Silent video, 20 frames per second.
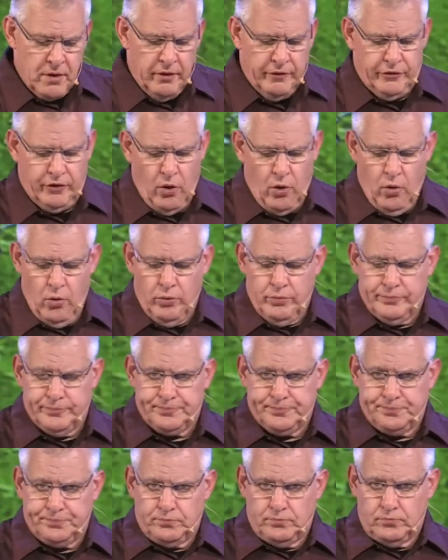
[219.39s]
So
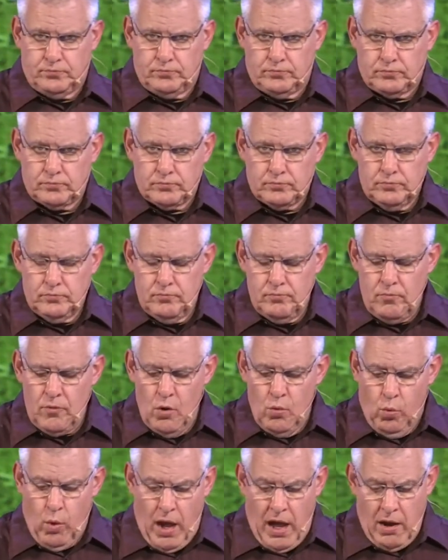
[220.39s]

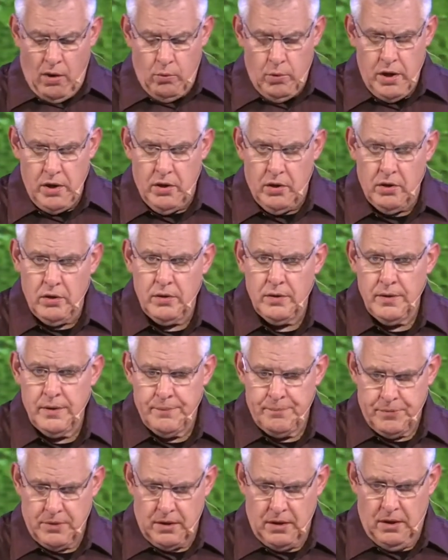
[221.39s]
while we're
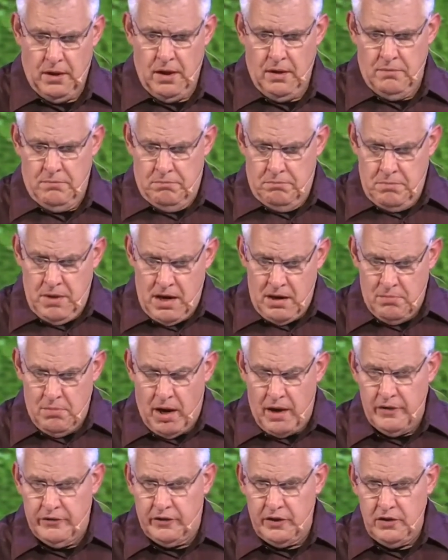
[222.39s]

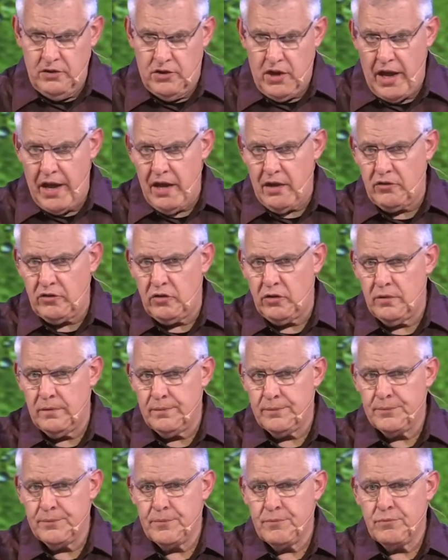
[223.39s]
minimizing debt,
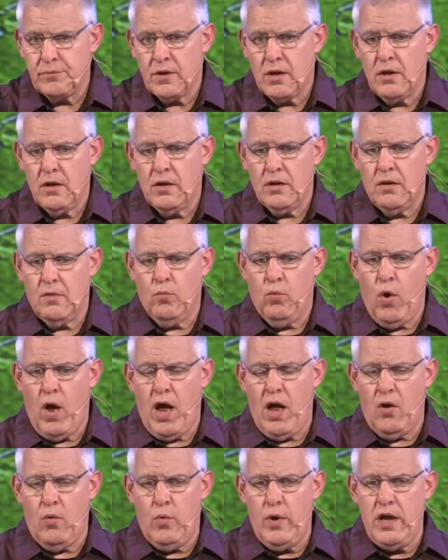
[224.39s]

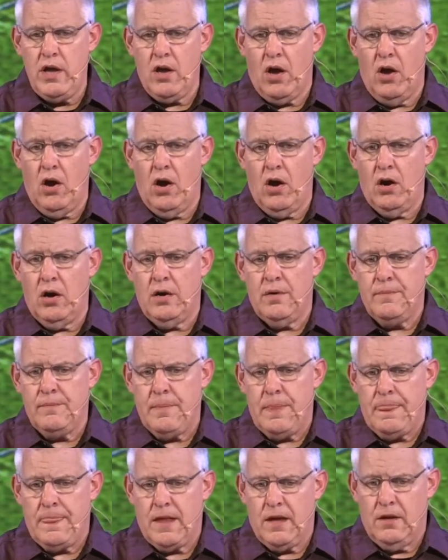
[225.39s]
while we are
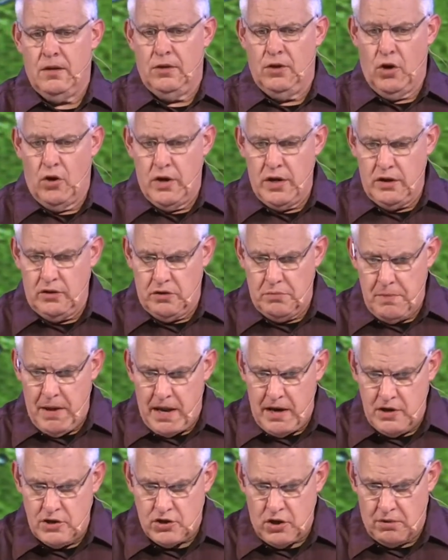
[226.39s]
learning to
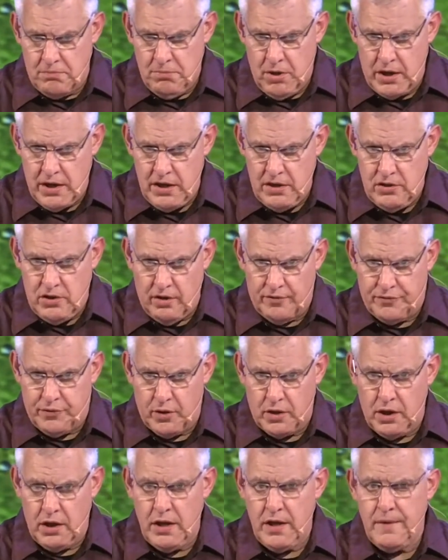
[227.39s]
manage our money
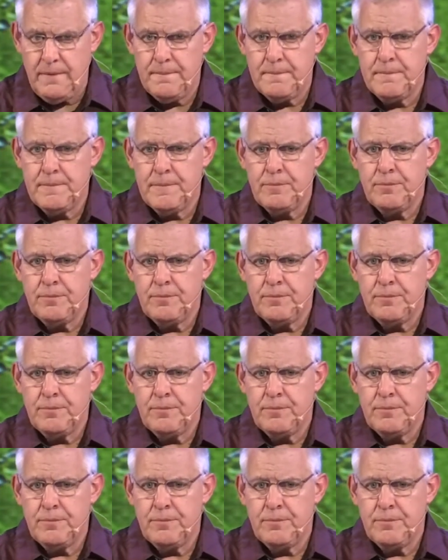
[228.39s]
differently,